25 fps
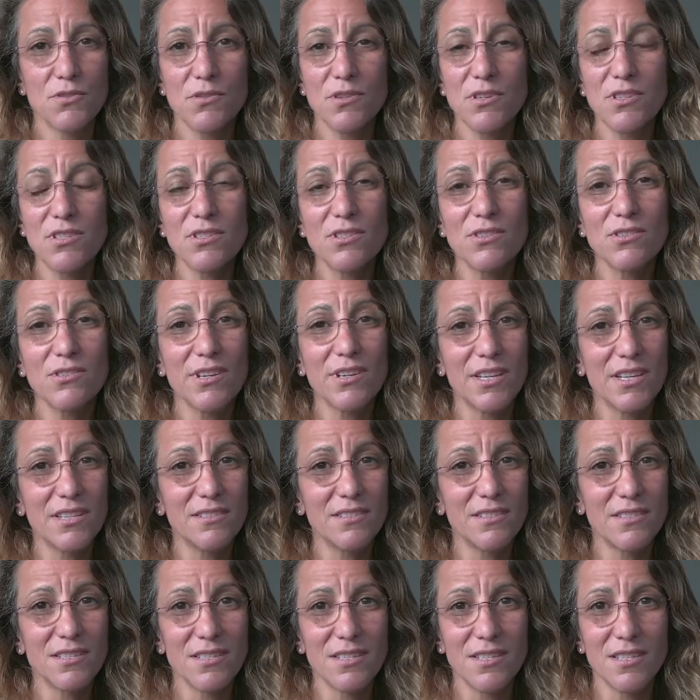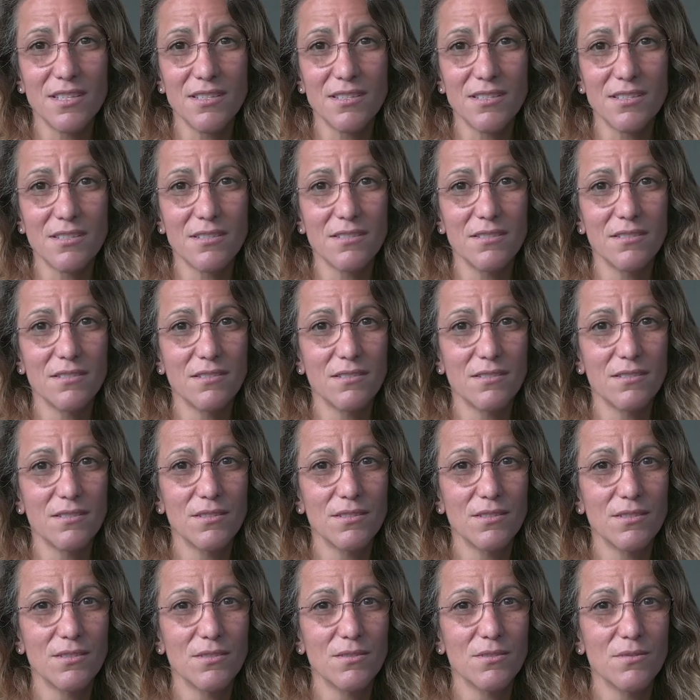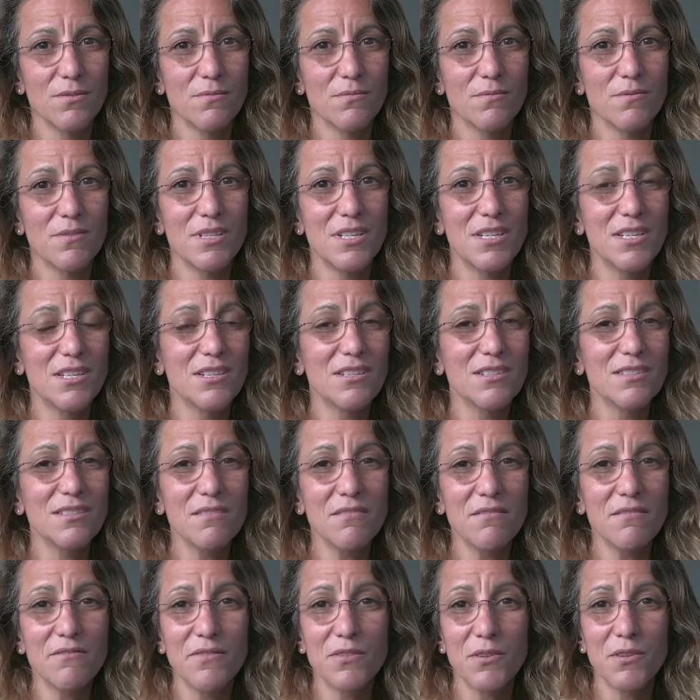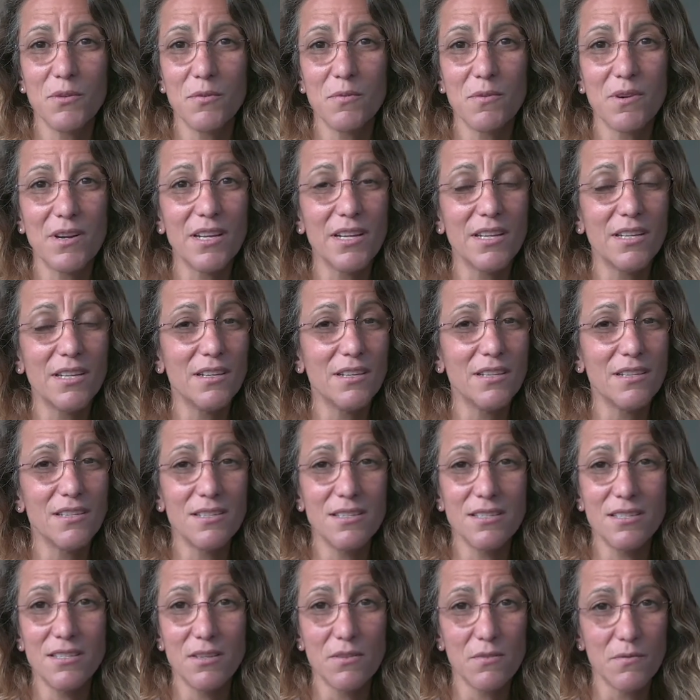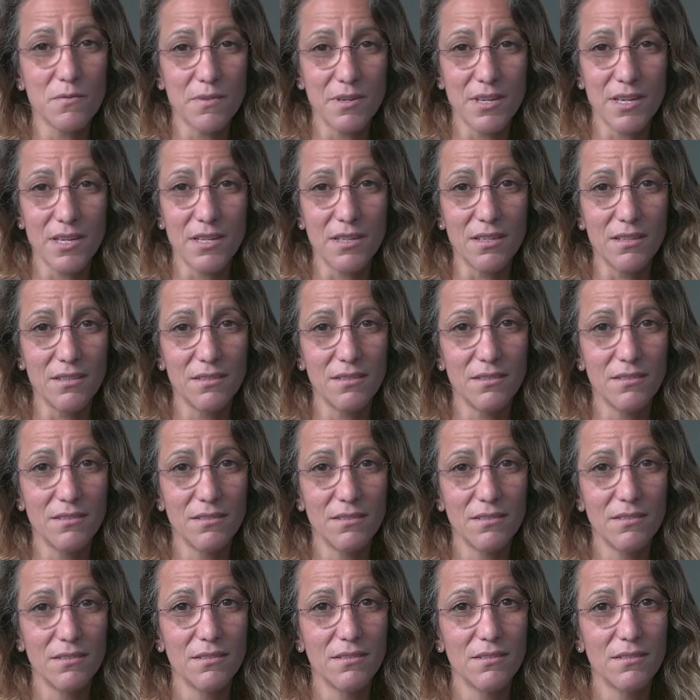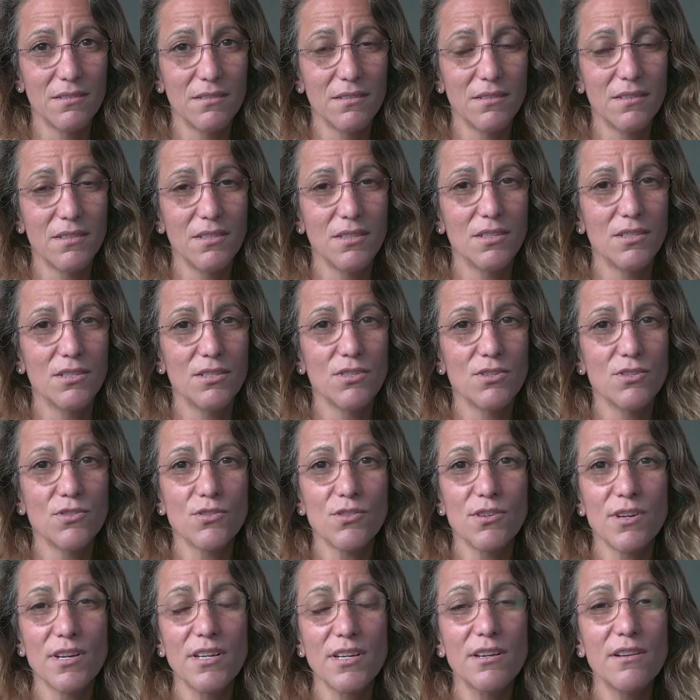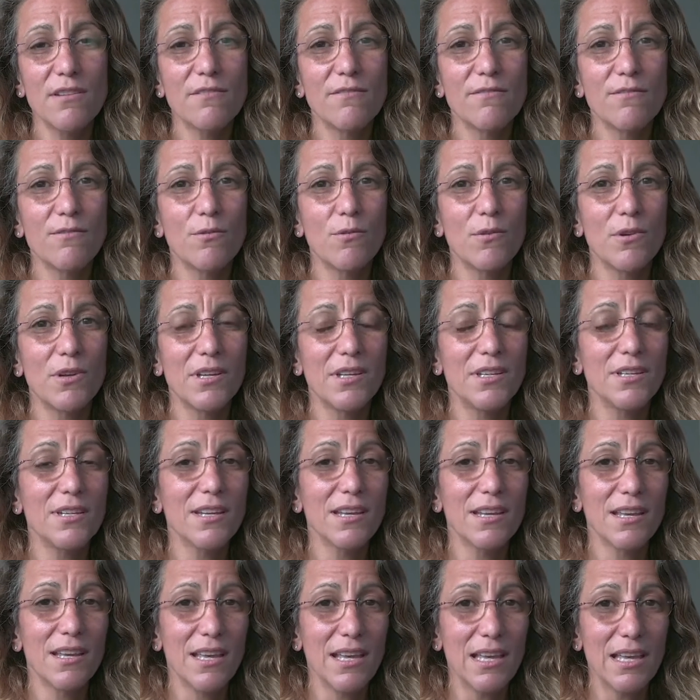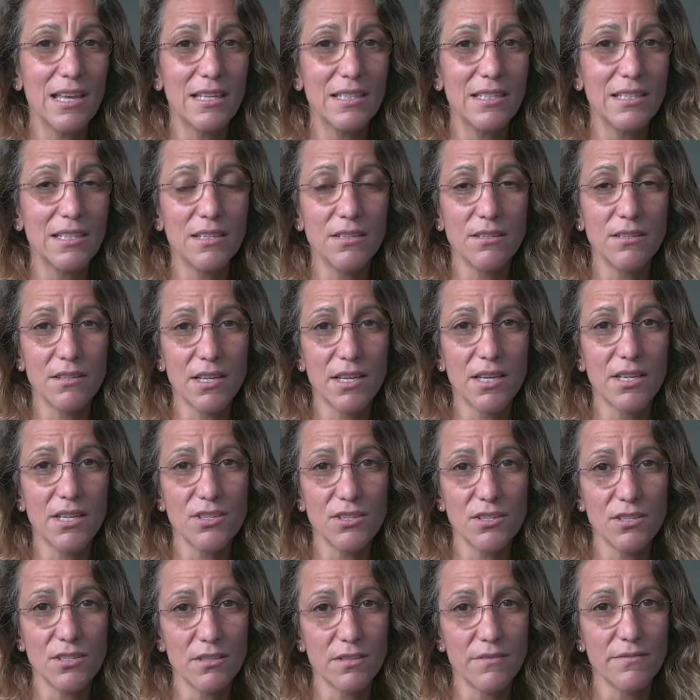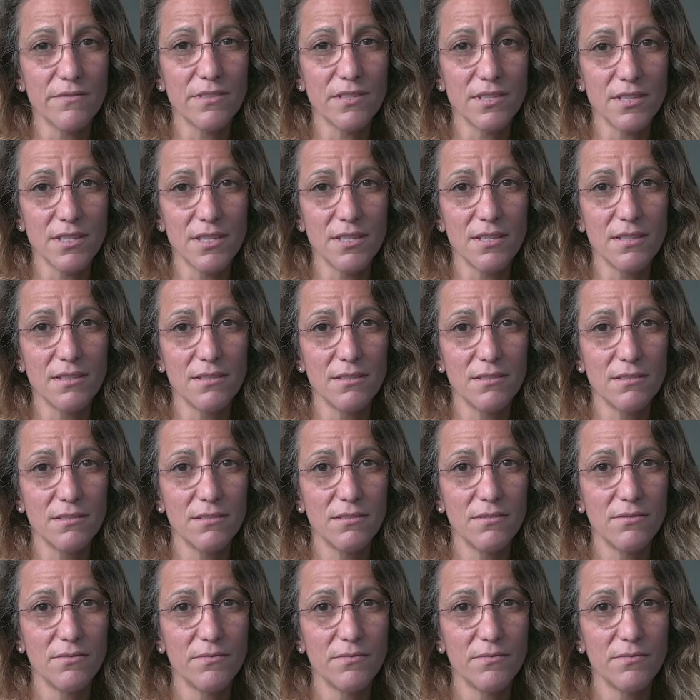Trust your instinct. What doesn't feel right isn't right. Try to avoid any occasion of sin.